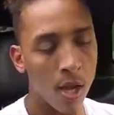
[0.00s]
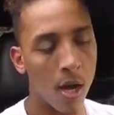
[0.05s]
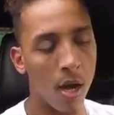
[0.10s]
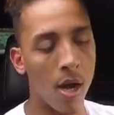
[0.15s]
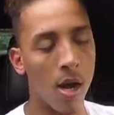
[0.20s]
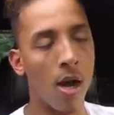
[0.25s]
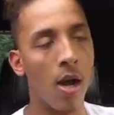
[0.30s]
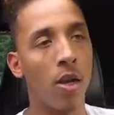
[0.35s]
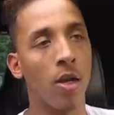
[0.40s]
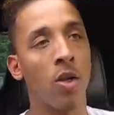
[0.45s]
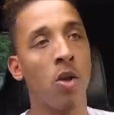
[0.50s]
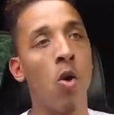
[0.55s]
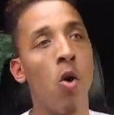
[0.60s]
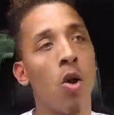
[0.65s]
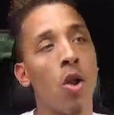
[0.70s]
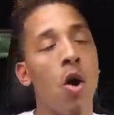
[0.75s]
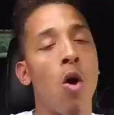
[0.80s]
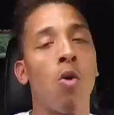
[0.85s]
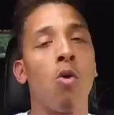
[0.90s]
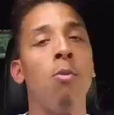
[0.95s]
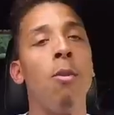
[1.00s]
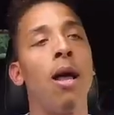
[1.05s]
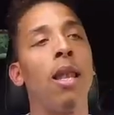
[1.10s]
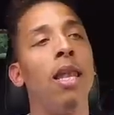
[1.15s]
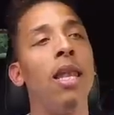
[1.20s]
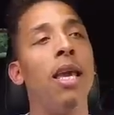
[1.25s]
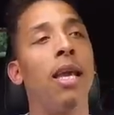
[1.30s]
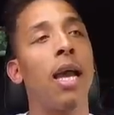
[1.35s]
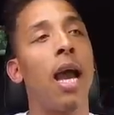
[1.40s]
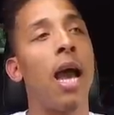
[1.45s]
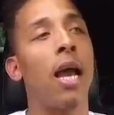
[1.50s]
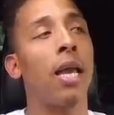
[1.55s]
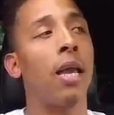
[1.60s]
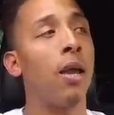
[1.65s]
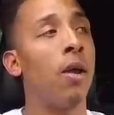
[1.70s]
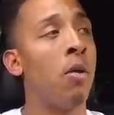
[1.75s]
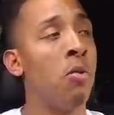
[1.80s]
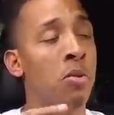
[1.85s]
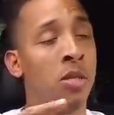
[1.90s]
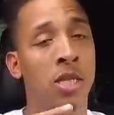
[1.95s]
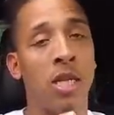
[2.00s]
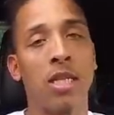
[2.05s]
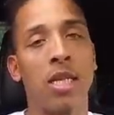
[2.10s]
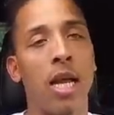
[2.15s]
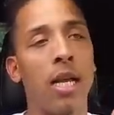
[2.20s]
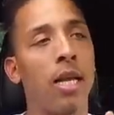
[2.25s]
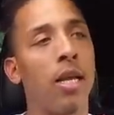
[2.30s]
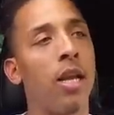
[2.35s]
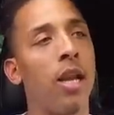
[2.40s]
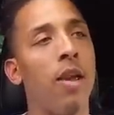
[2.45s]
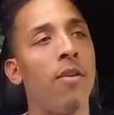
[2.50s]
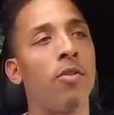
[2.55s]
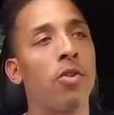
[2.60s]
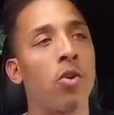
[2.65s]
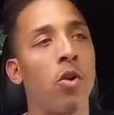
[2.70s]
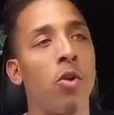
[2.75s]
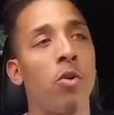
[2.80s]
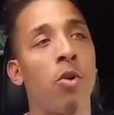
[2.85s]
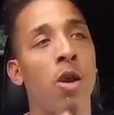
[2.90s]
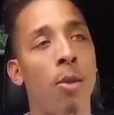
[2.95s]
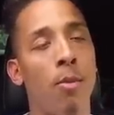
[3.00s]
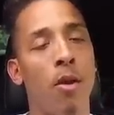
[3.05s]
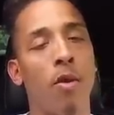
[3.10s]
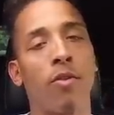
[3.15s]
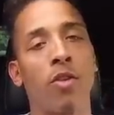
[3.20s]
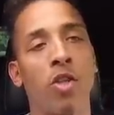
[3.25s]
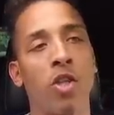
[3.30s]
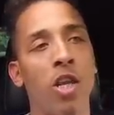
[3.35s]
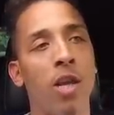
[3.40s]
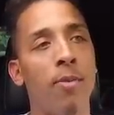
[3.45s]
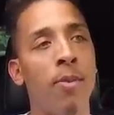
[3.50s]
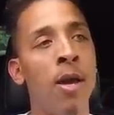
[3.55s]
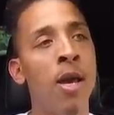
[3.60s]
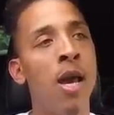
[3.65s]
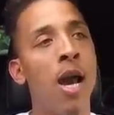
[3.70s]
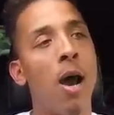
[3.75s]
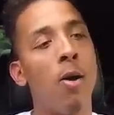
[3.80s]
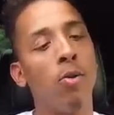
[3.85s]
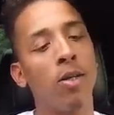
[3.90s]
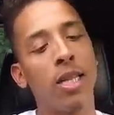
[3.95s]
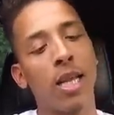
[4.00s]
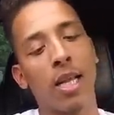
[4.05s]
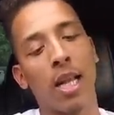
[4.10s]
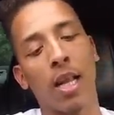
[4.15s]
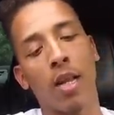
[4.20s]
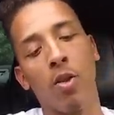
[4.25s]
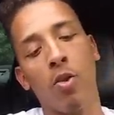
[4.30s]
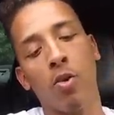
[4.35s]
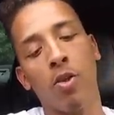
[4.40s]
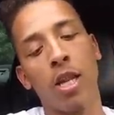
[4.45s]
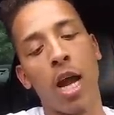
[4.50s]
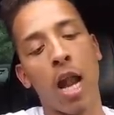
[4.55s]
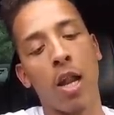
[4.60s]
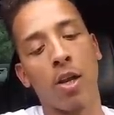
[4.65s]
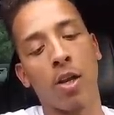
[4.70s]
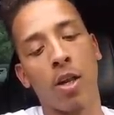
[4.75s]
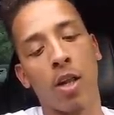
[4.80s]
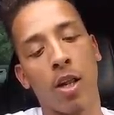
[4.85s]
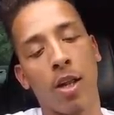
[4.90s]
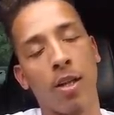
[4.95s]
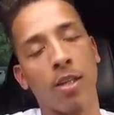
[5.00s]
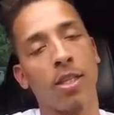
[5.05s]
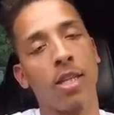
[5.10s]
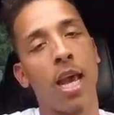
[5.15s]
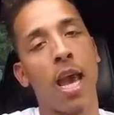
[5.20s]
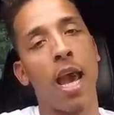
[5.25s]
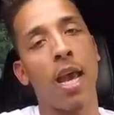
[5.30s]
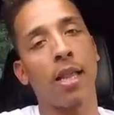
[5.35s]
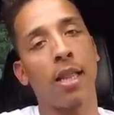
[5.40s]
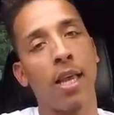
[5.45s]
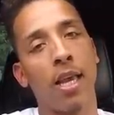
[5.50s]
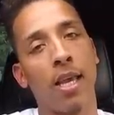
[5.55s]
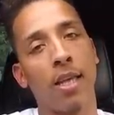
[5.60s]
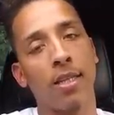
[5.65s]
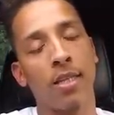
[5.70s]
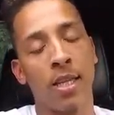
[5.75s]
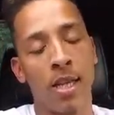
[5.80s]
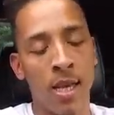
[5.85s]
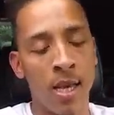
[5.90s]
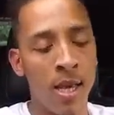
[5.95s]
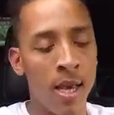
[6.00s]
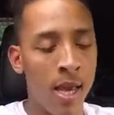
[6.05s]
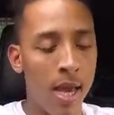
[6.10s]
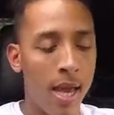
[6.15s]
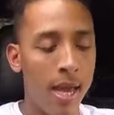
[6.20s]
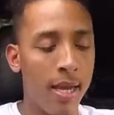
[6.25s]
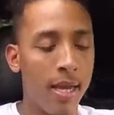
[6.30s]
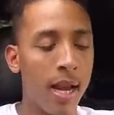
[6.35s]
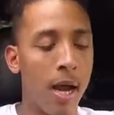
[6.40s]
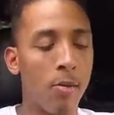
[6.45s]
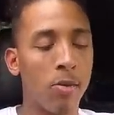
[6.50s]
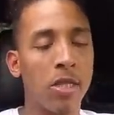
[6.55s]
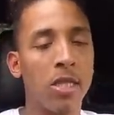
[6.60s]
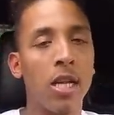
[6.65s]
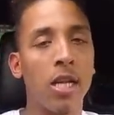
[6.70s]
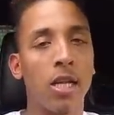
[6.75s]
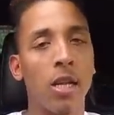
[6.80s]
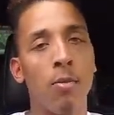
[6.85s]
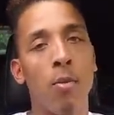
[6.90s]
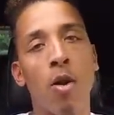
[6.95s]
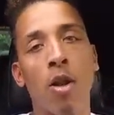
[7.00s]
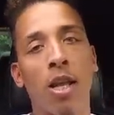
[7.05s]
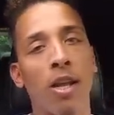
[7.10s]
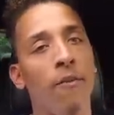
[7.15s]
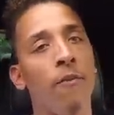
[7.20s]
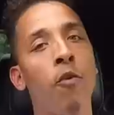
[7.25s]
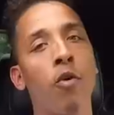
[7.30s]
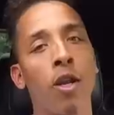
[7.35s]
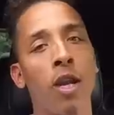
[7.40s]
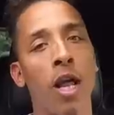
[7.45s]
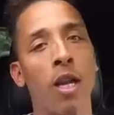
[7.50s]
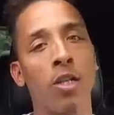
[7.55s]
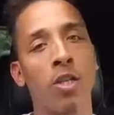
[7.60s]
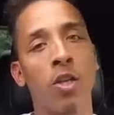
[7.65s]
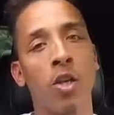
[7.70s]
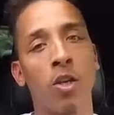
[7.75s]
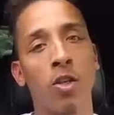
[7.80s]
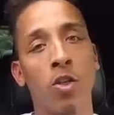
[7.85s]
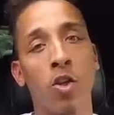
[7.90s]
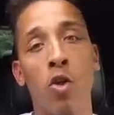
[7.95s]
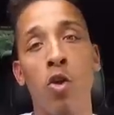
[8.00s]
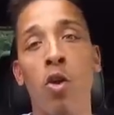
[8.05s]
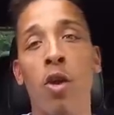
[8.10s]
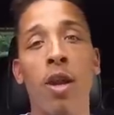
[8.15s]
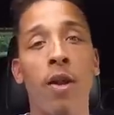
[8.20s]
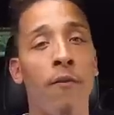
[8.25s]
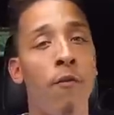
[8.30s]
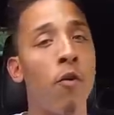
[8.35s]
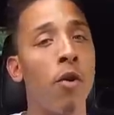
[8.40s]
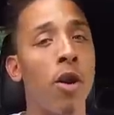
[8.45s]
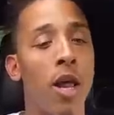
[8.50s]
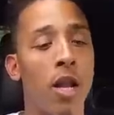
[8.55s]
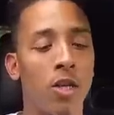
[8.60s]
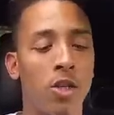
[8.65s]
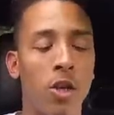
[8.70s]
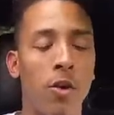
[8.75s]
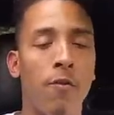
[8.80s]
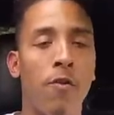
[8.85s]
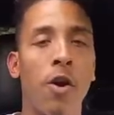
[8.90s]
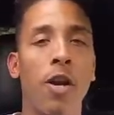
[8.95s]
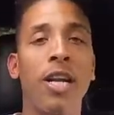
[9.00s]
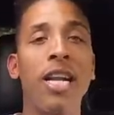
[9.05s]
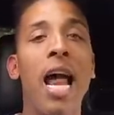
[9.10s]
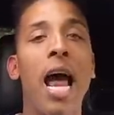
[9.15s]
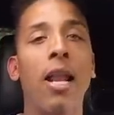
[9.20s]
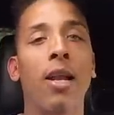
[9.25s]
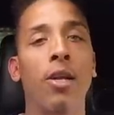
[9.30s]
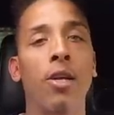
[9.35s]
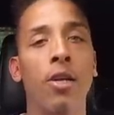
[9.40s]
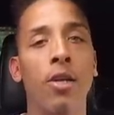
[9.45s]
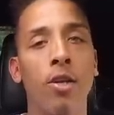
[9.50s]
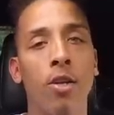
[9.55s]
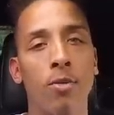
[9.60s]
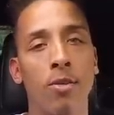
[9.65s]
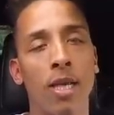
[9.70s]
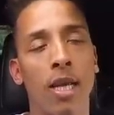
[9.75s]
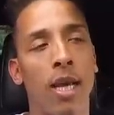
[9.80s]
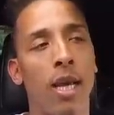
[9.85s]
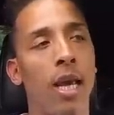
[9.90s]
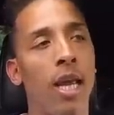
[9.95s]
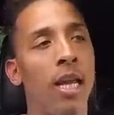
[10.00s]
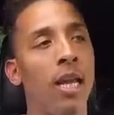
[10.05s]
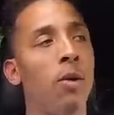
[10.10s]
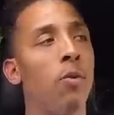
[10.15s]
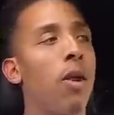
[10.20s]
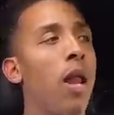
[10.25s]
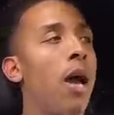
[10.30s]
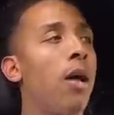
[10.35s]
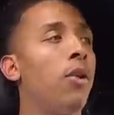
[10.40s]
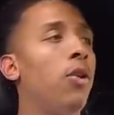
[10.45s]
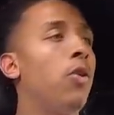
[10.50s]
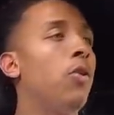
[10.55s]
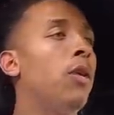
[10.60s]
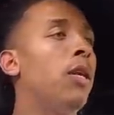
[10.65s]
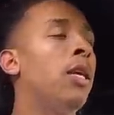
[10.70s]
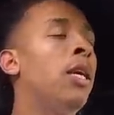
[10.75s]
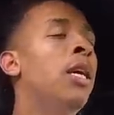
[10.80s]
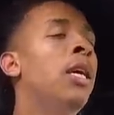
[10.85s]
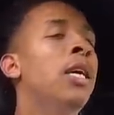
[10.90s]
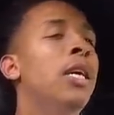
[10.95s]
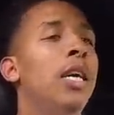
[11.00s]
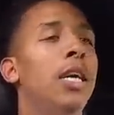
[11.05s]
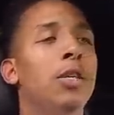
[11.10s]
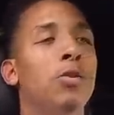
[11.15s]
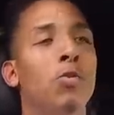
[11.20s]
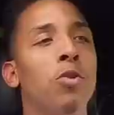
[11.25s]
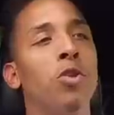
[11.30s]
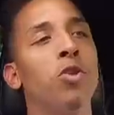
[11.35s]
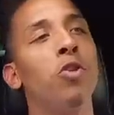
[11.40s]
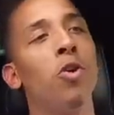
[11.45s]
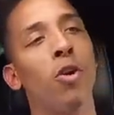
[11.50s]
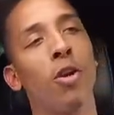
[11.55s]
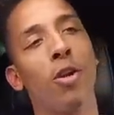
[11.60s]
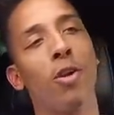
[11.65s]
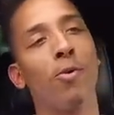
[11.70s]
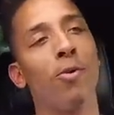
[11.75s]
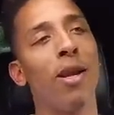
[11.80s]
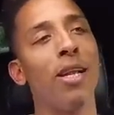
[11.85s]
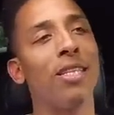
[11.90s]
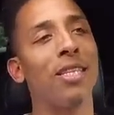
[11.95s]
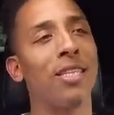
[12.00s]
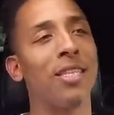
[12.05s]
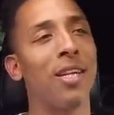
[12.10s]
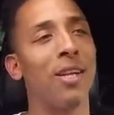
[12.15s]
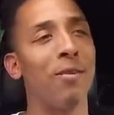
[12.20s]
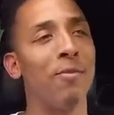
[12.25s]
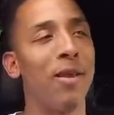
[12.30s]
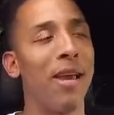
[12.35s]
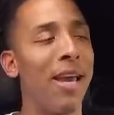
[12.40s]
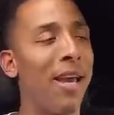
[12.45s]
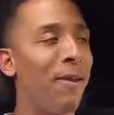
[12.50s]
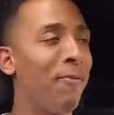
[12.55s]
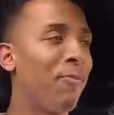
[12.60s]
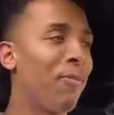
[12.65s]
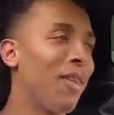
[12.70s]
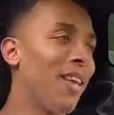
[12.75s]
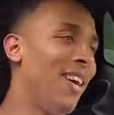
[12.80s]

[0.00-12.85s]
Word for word: uh, go along with my lick. I, uh, since I did the inventory coming off the ship, I would take like little dollar clearance tag things and then I would stick them on like a forty dollar shirt. So you'll get a forty dollar shirt for a dollar. You know what I'm saying? And then what i do is, is once you go to the register, man,